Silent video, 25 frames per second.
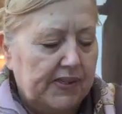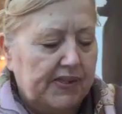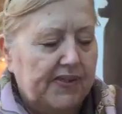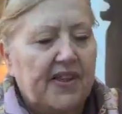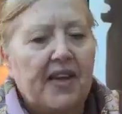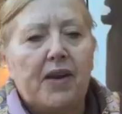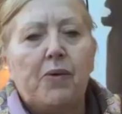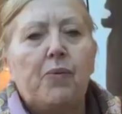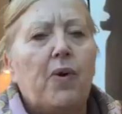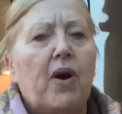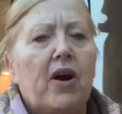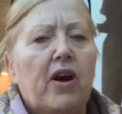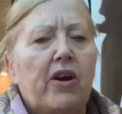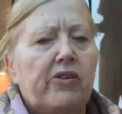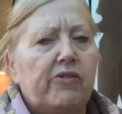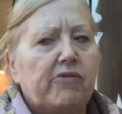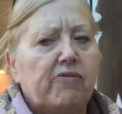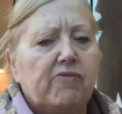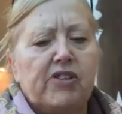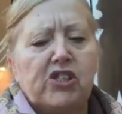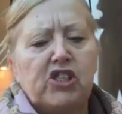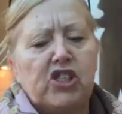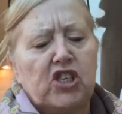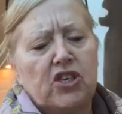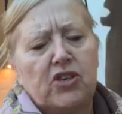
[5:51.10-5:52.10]
they weren't
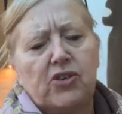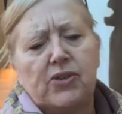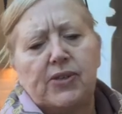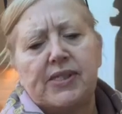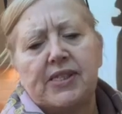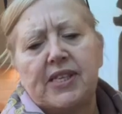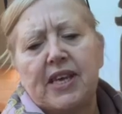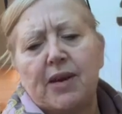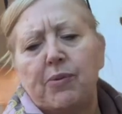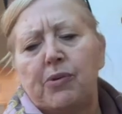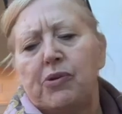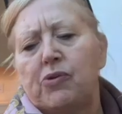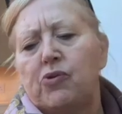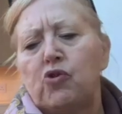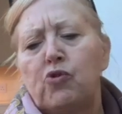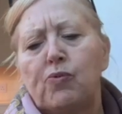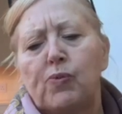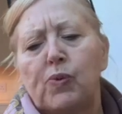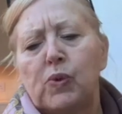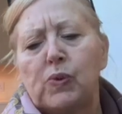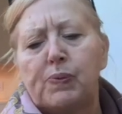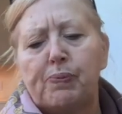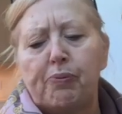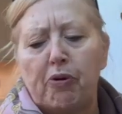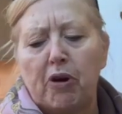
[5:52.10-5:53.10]
reduced, they were
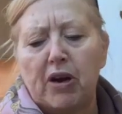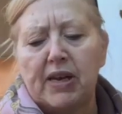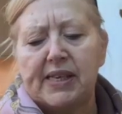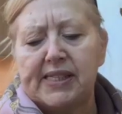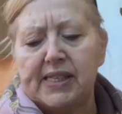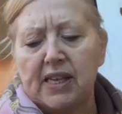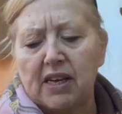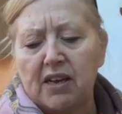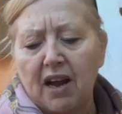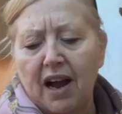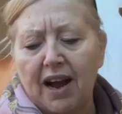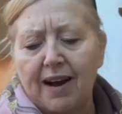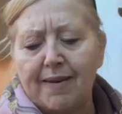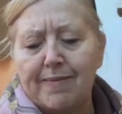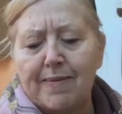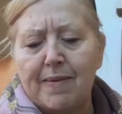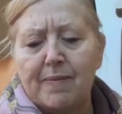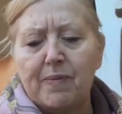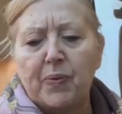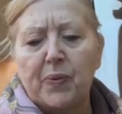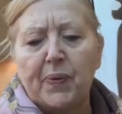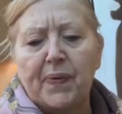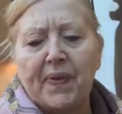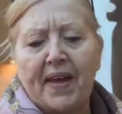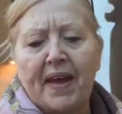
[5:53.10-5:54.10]
normal price. And I can't remember
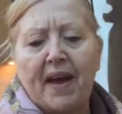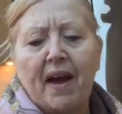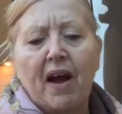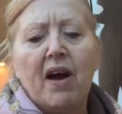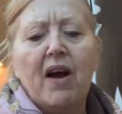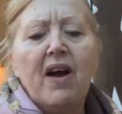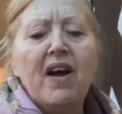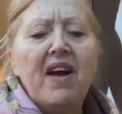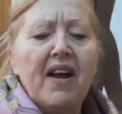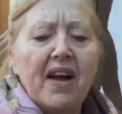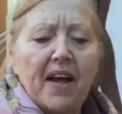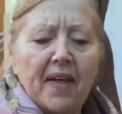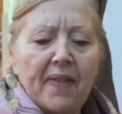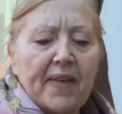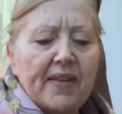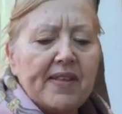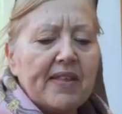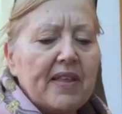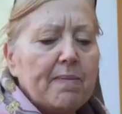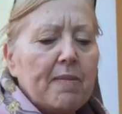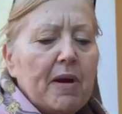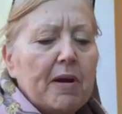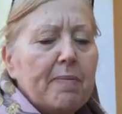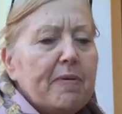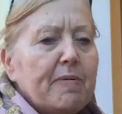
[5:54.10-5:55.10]
what they are. I think they
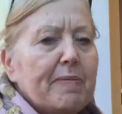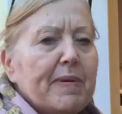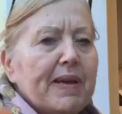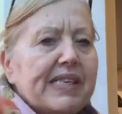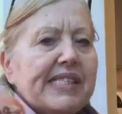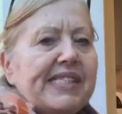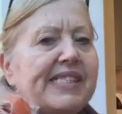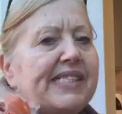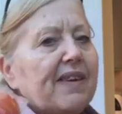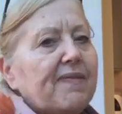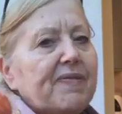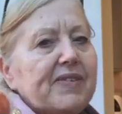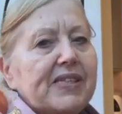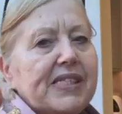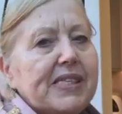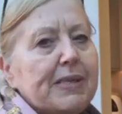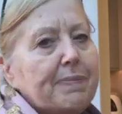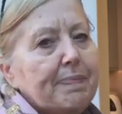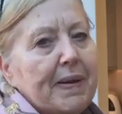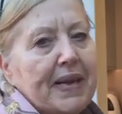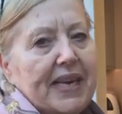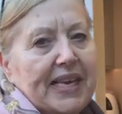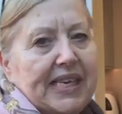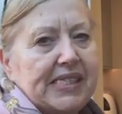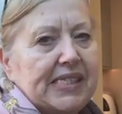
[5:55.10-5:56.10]
might be about
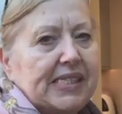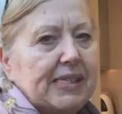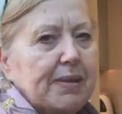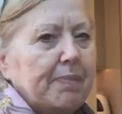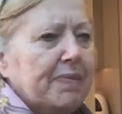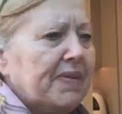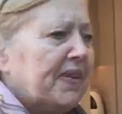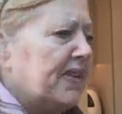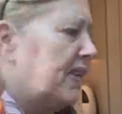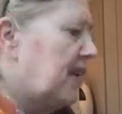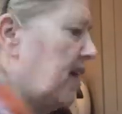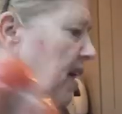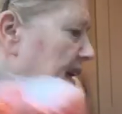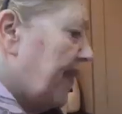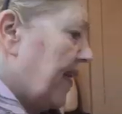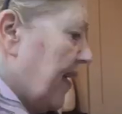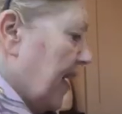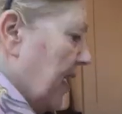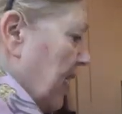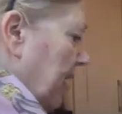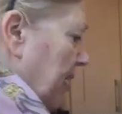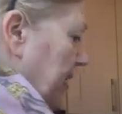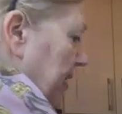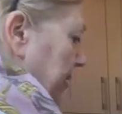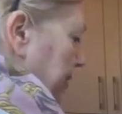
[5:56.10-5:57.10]
70p, something like
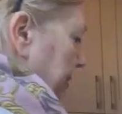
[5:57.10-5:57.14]
that.